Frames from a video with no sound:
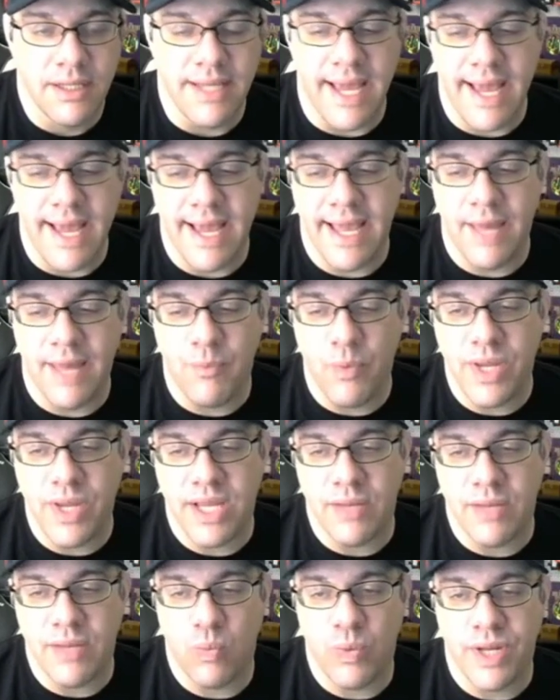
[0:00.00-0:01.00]
Yeah, and we
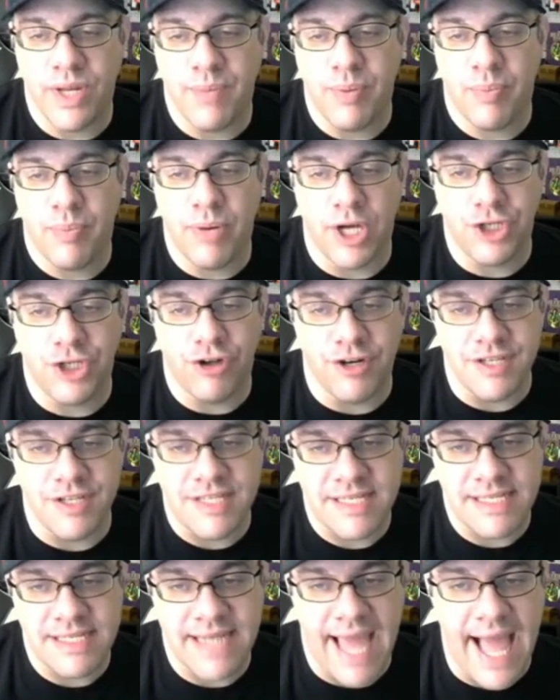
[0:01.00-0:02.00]
can put pressure on
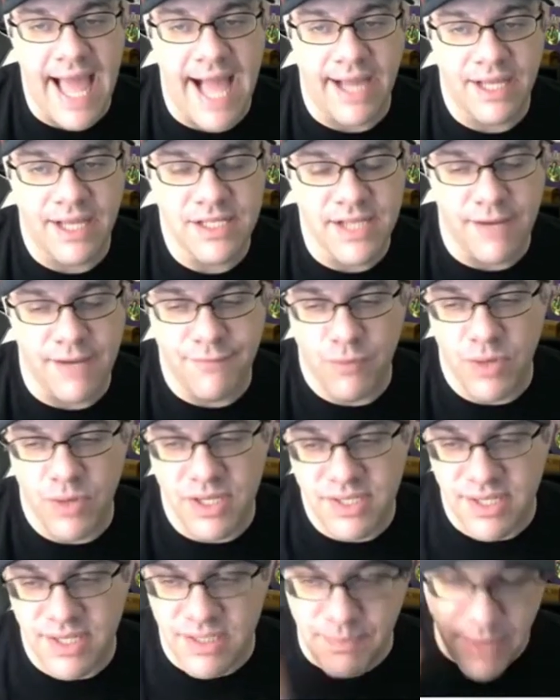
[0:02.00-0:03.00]
his stat. He's got
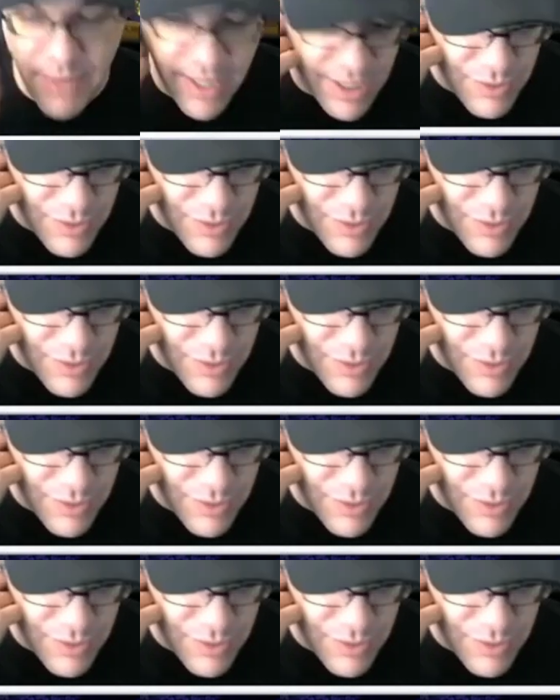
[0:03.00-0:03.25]
46